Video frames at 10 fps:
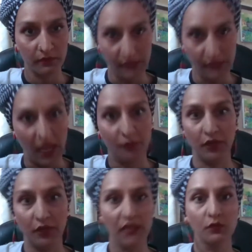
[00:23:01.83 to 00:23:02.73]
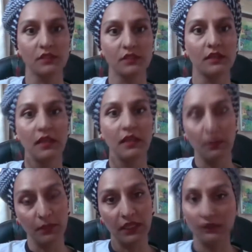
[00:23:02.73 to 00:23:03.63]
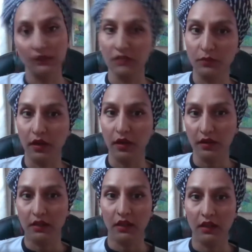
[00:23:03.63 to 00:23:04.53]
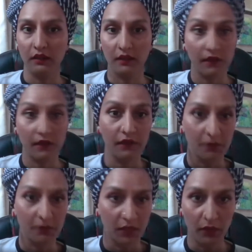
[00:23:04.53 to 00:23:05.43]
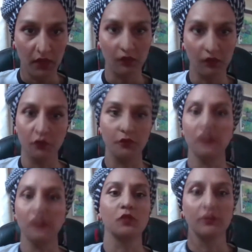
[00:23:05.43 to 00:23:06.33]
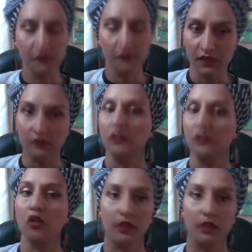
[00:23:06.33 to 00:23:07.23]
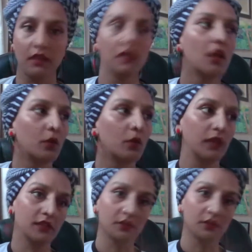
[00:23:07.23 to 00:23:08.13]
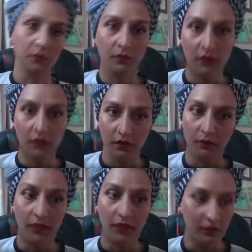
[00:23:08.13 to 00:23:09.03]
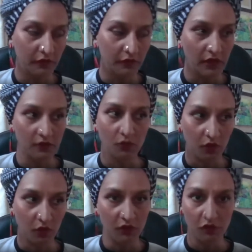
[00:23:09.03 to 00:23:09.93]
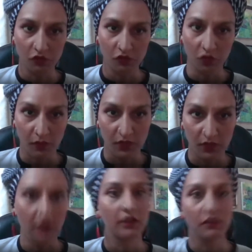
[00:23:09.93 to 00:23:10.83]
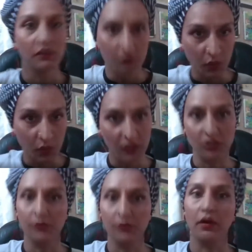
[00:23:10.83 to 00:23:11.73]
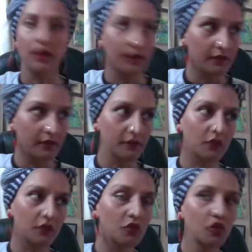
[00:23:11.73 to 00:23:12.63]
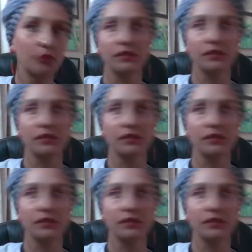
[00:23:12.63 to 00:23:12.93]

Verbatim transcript: DAP, right? It was me, Tazeen Bari, and Hayafat Iqbal, who from like 2015 started talking. We had some uh, male friends who were also documentarians who were initially part of the group.